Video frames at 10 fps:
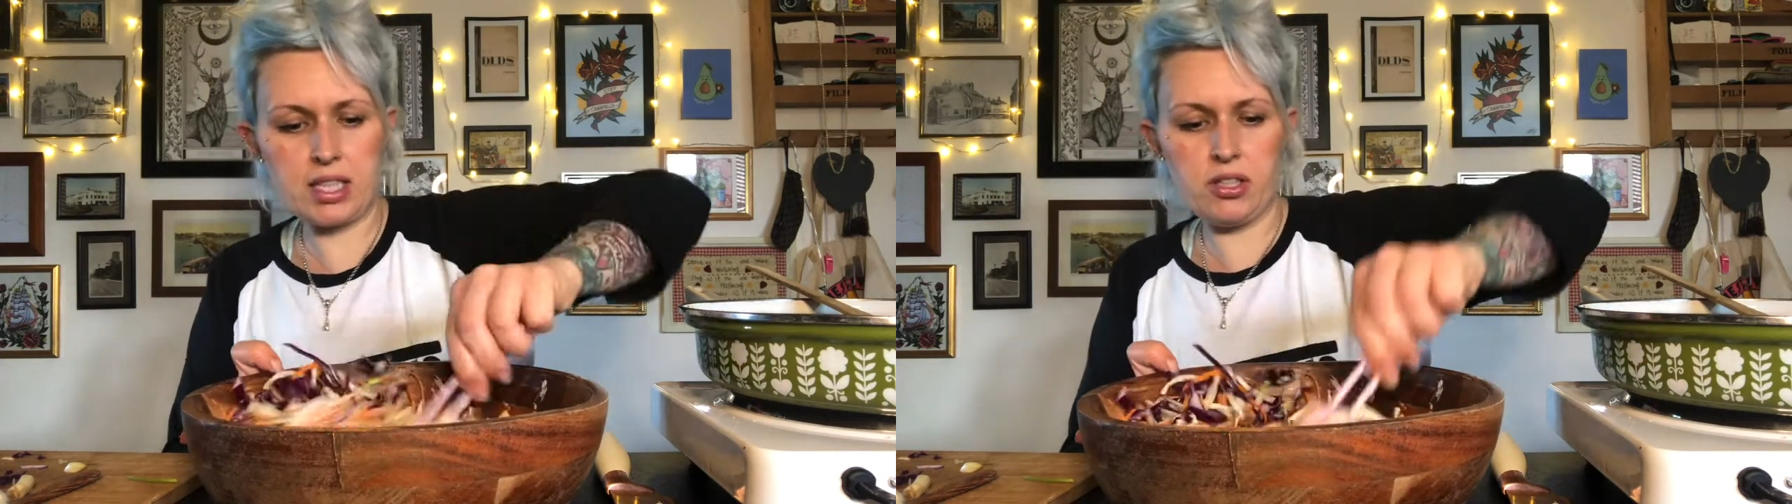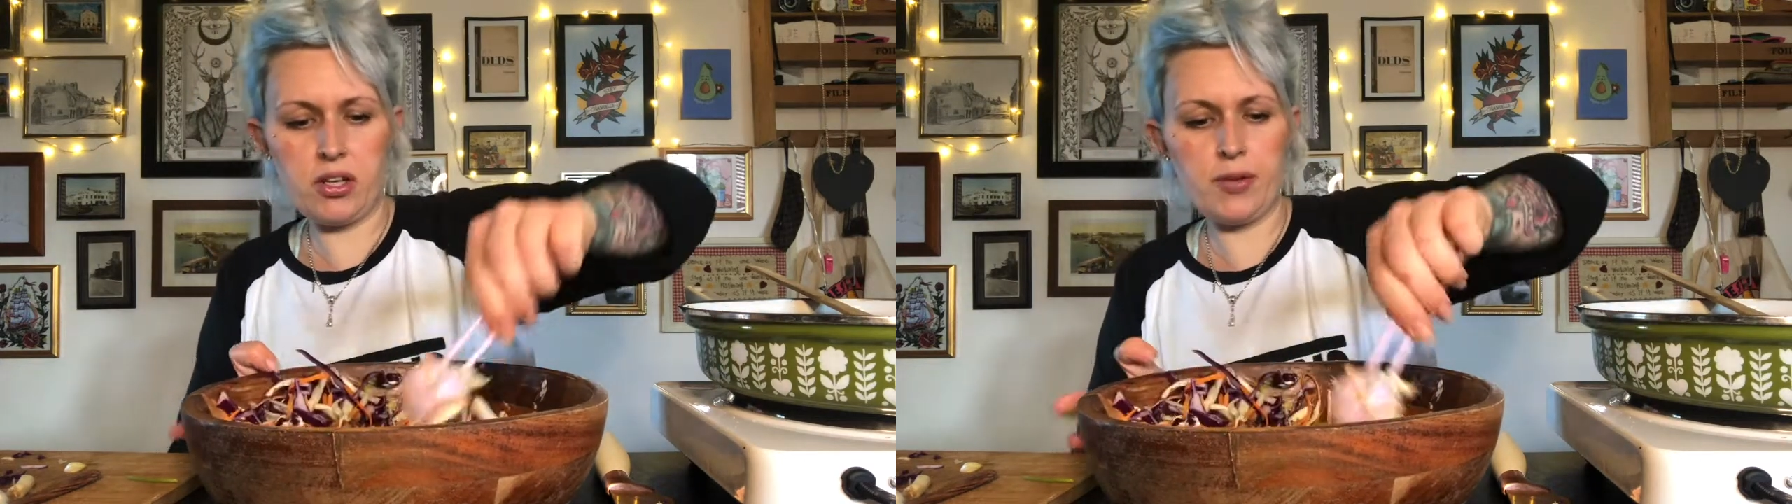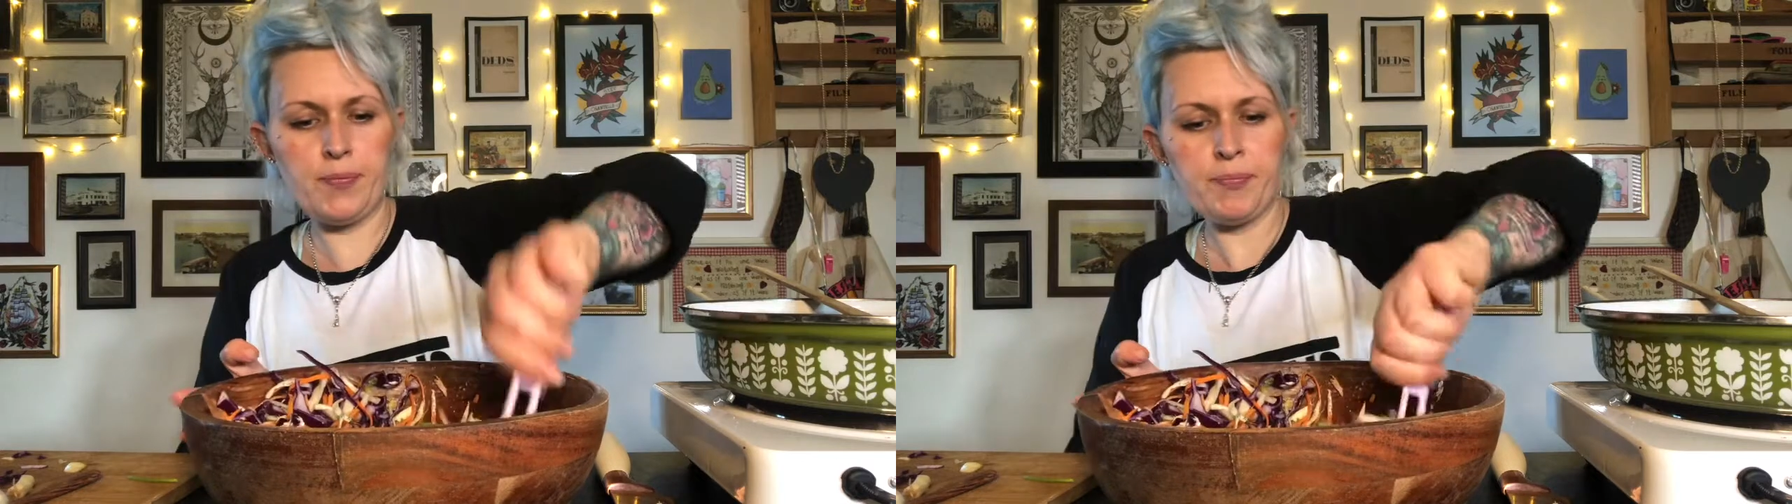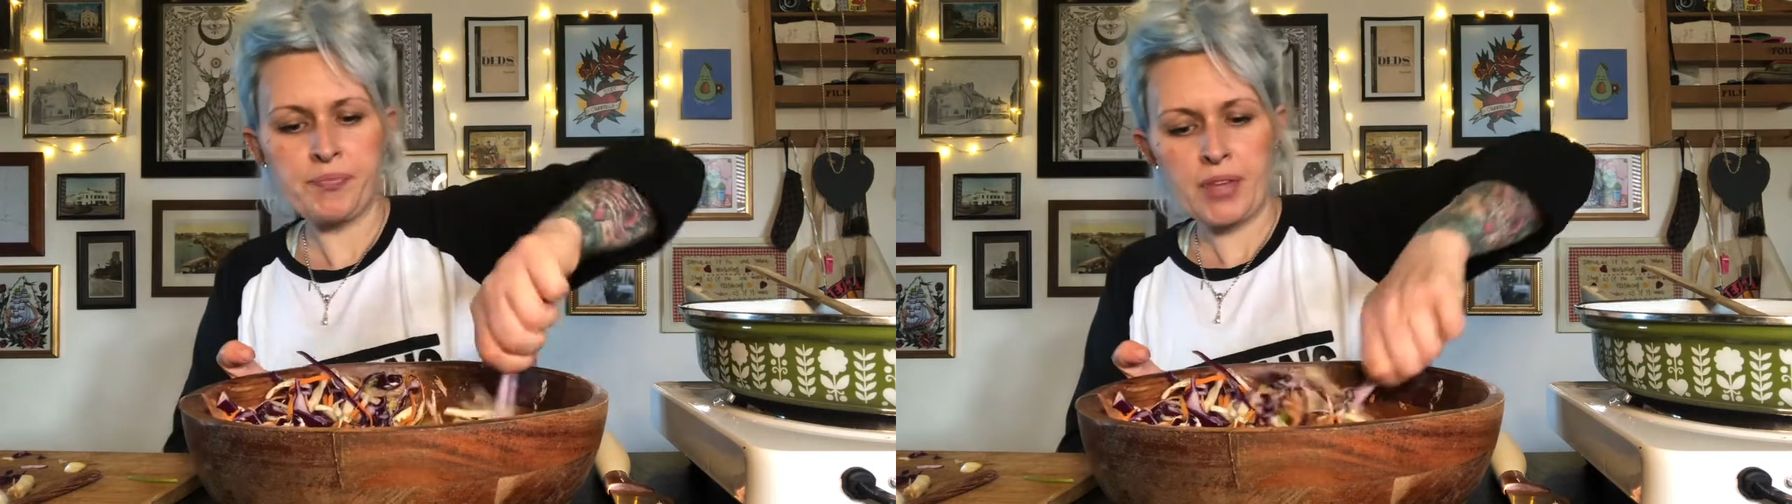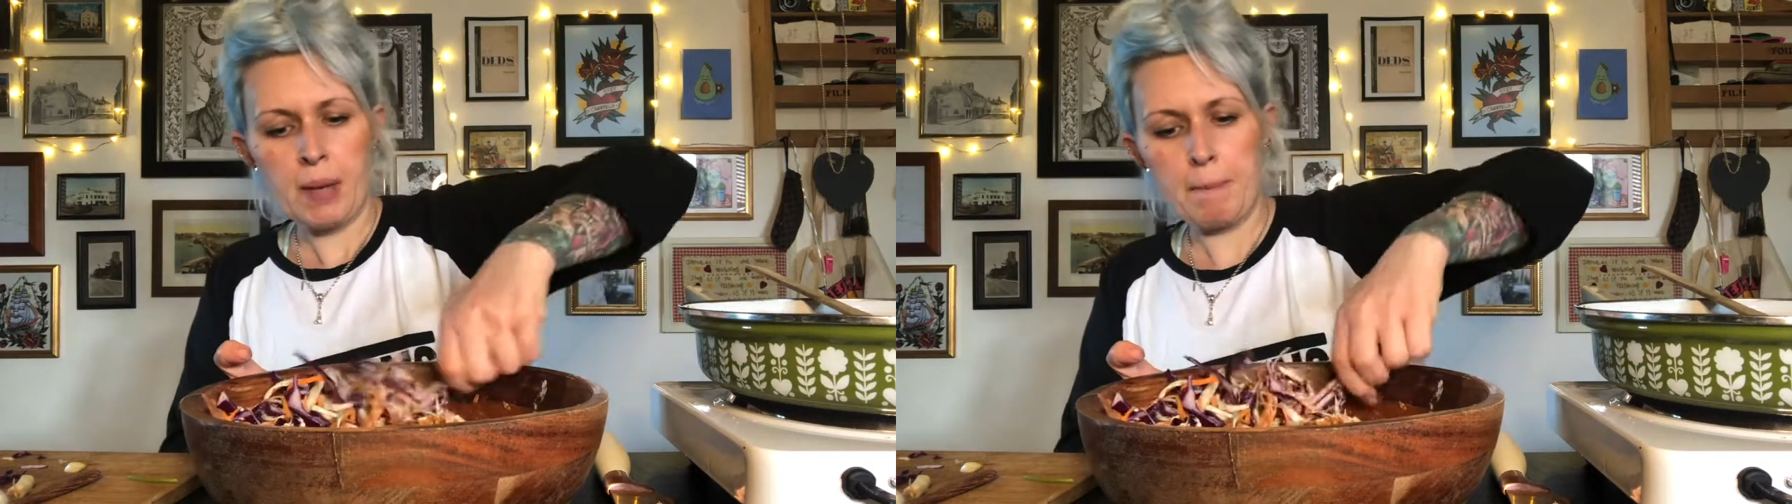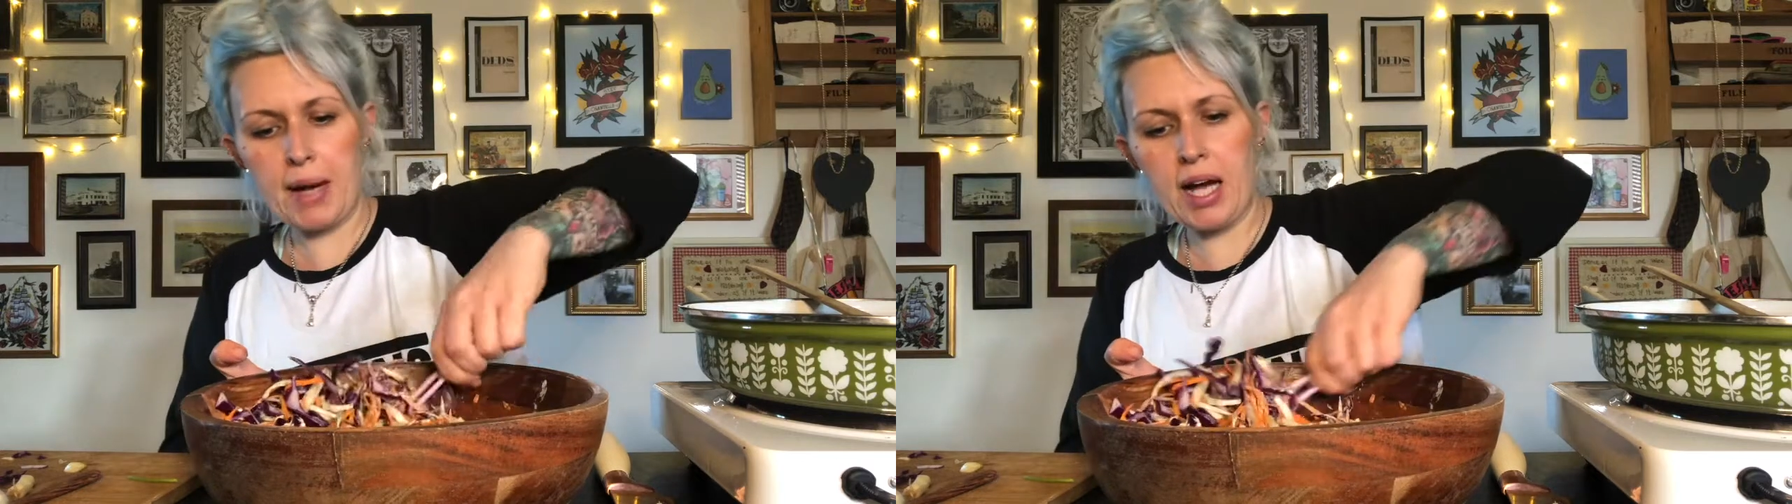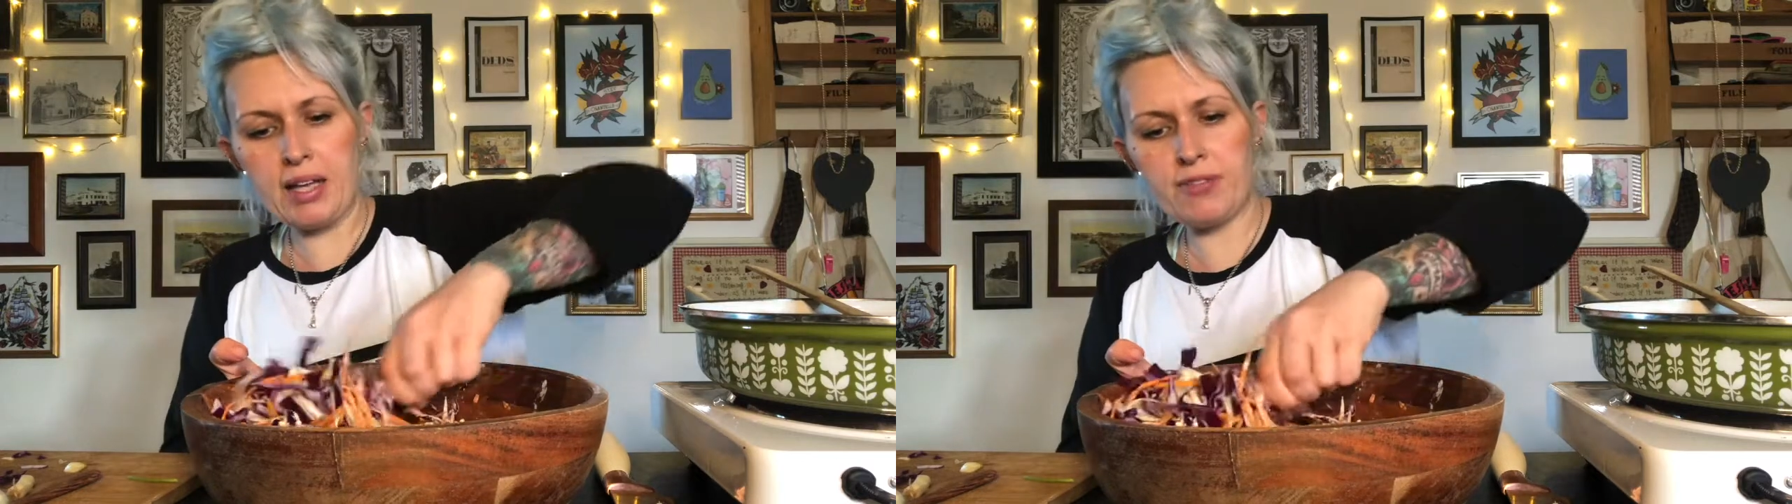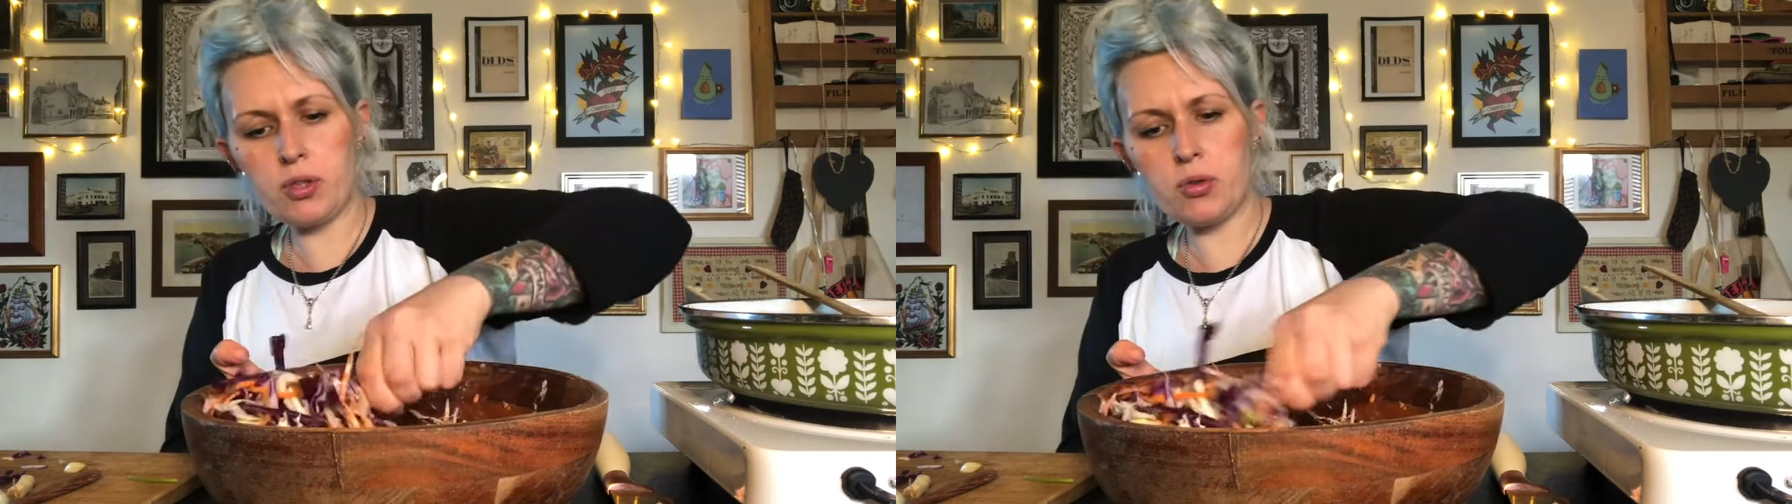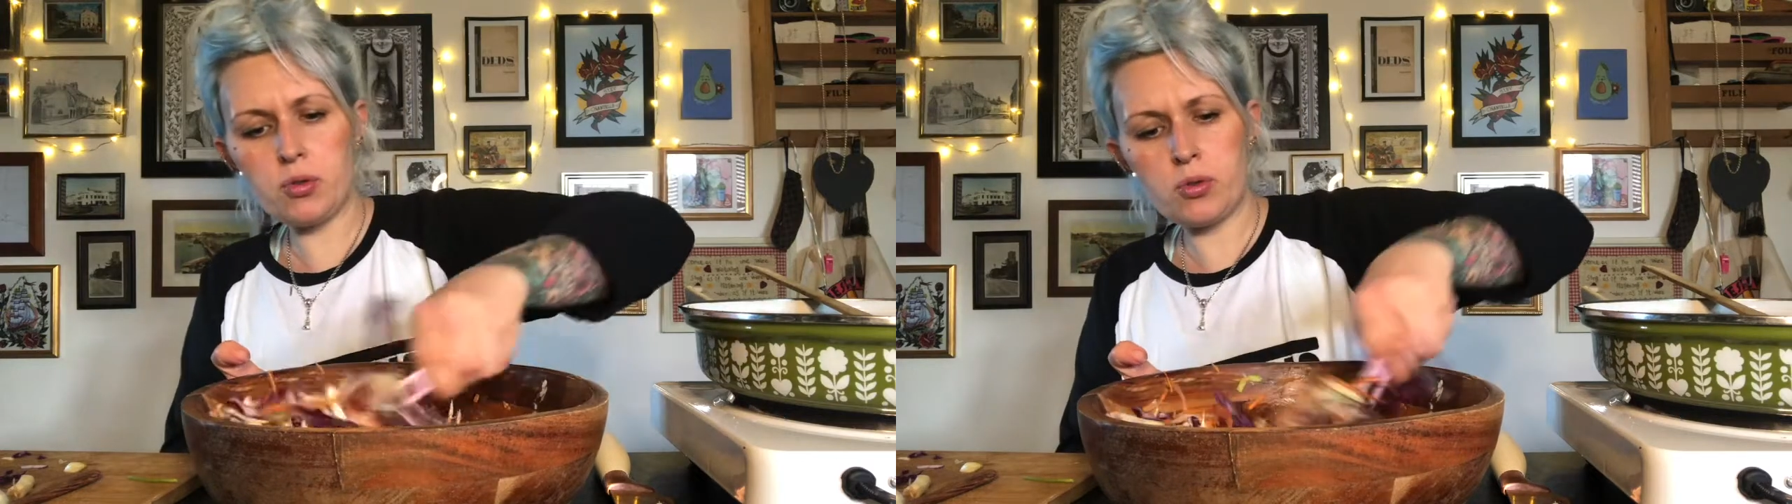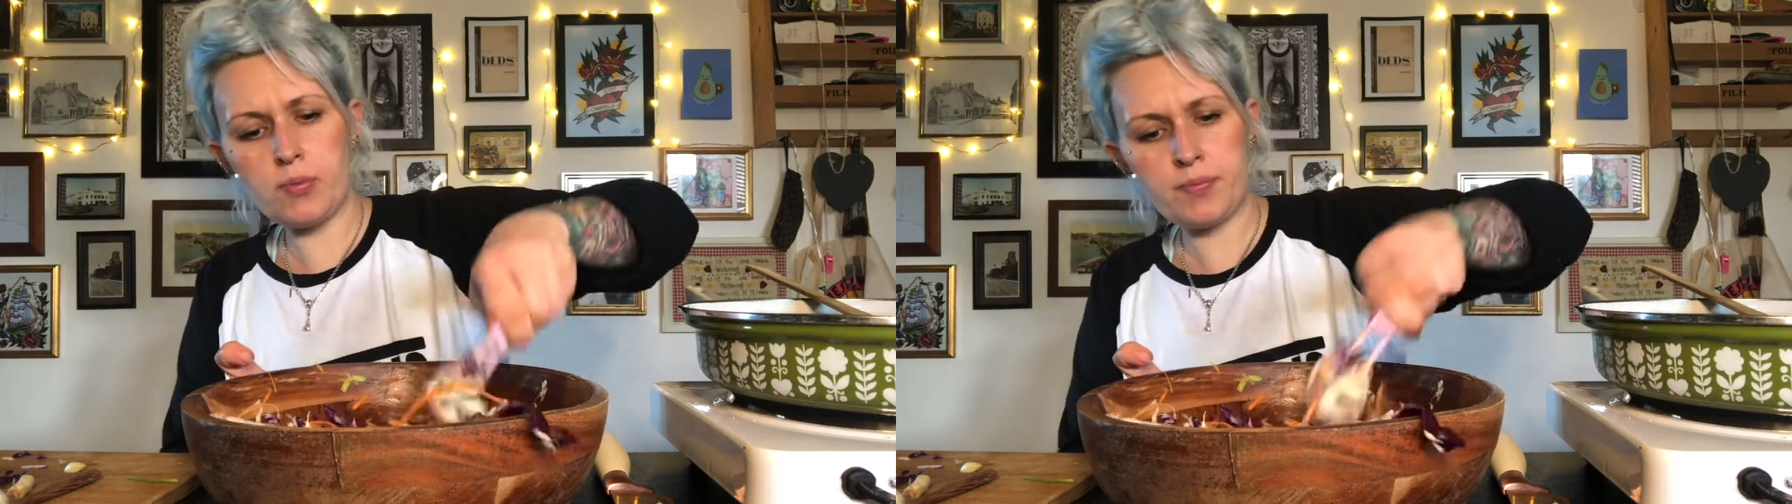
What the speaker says: you know. But if you're